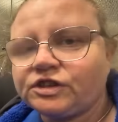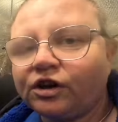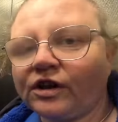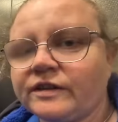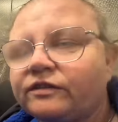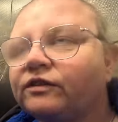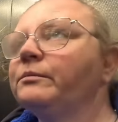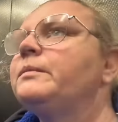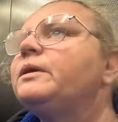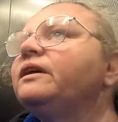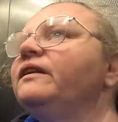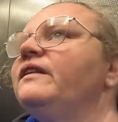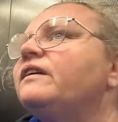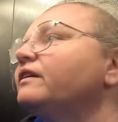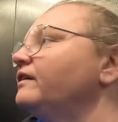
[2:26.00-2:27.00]
Call this number
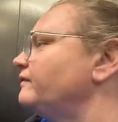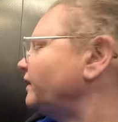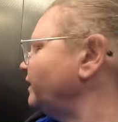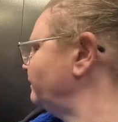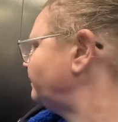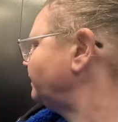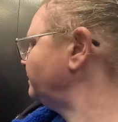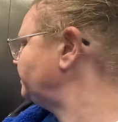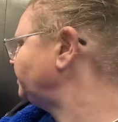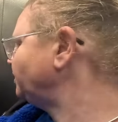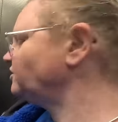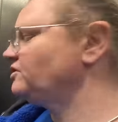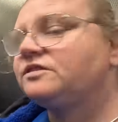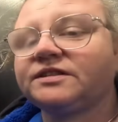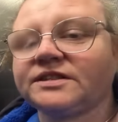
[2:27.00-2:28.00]
in the event of an
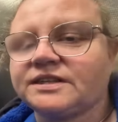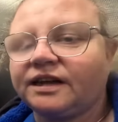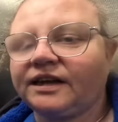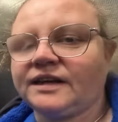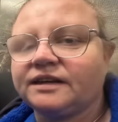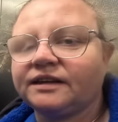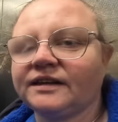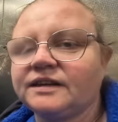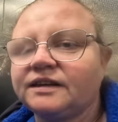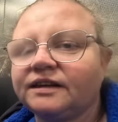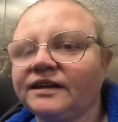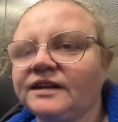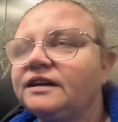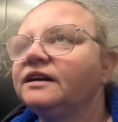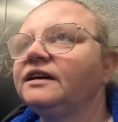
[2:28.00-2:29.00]
emergency.
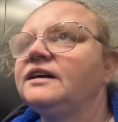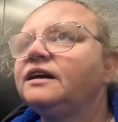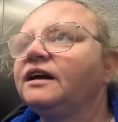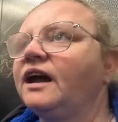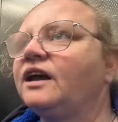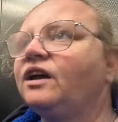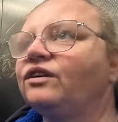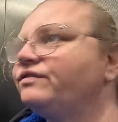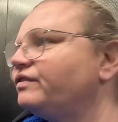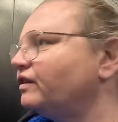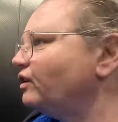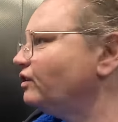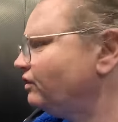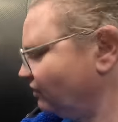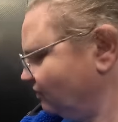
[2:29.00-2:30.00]
I ain't got a
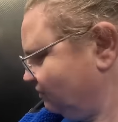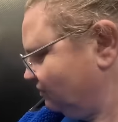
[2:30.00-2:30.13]
phone